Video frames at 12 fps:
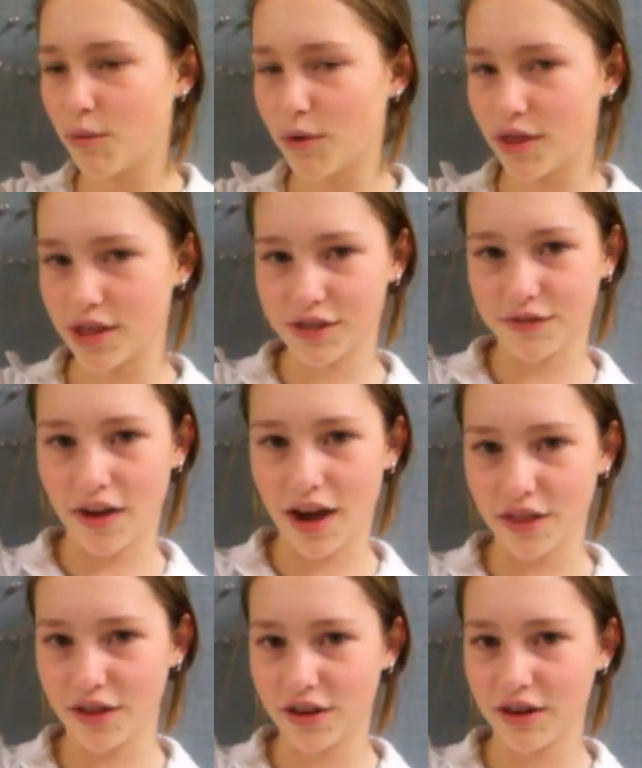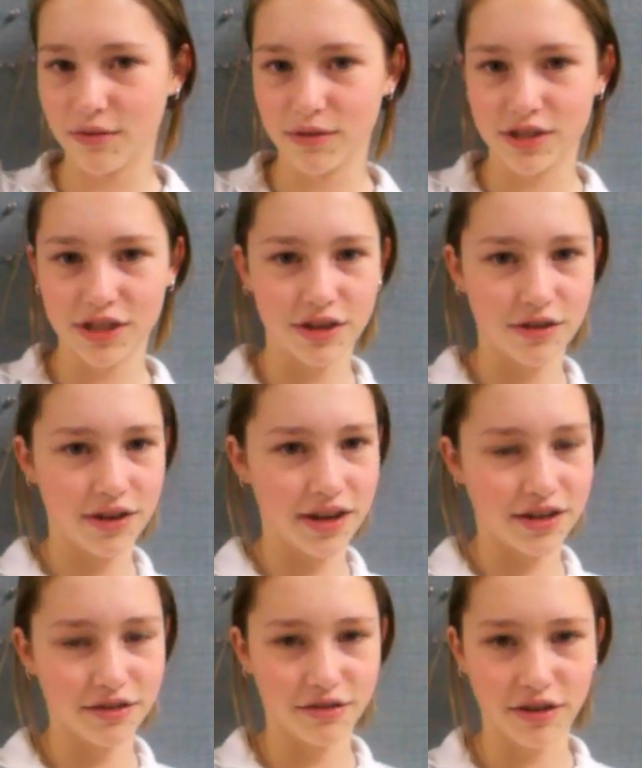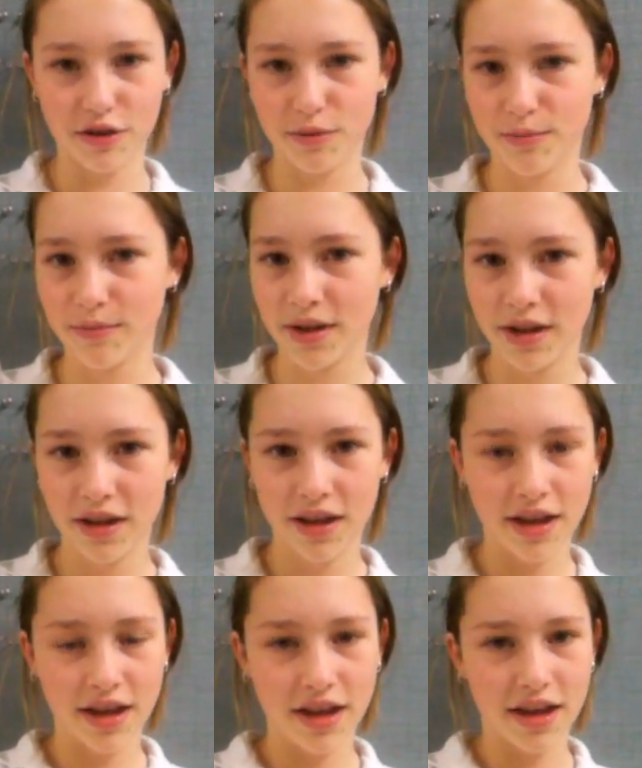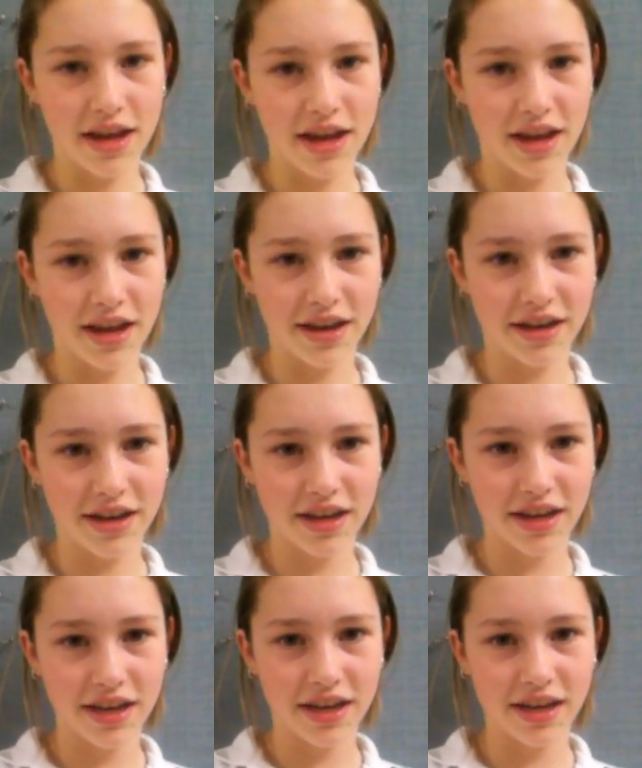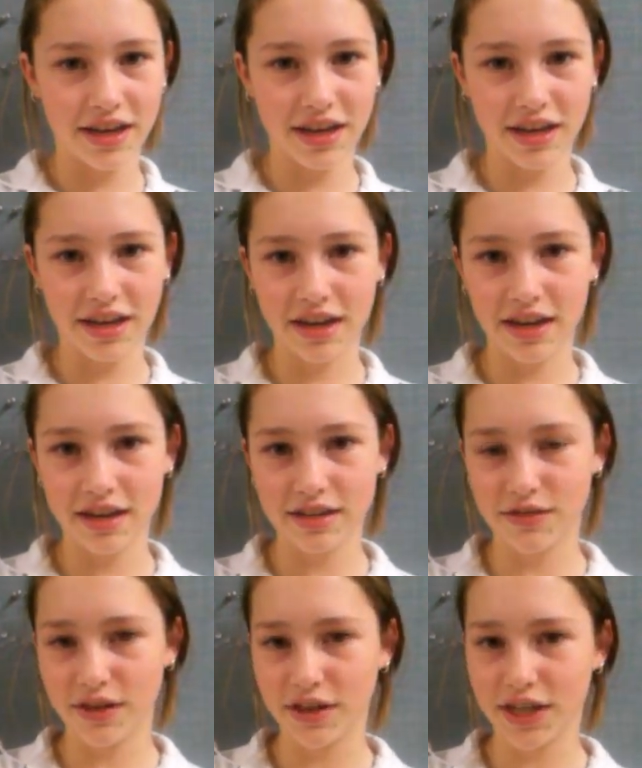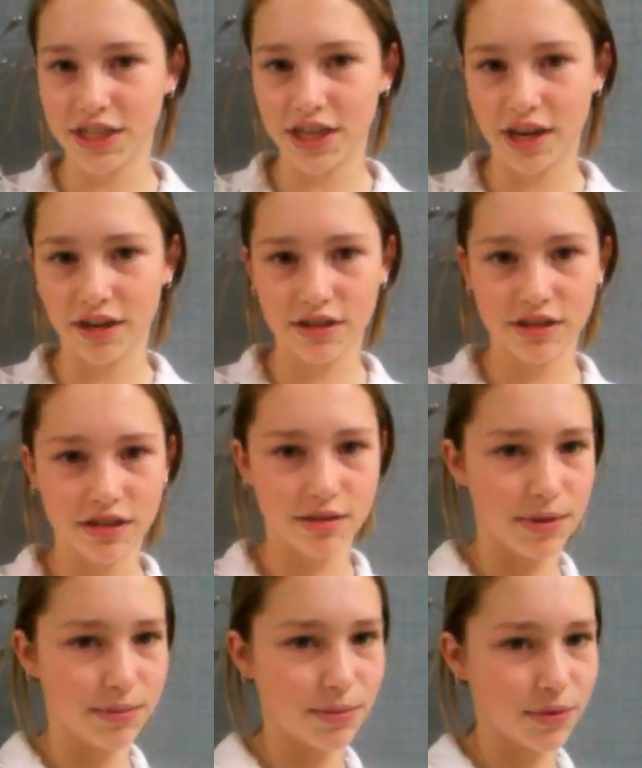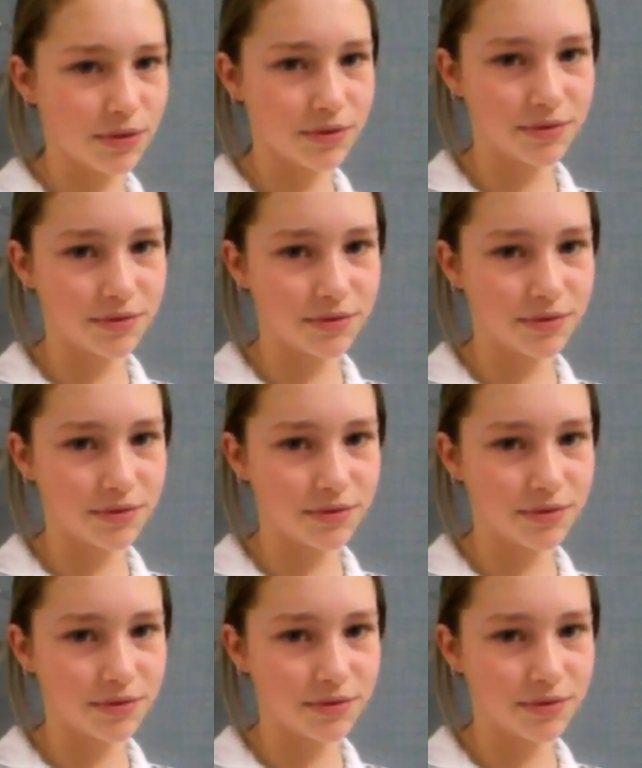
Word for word: with his father, which he donated to Rome, and he is very generous to people.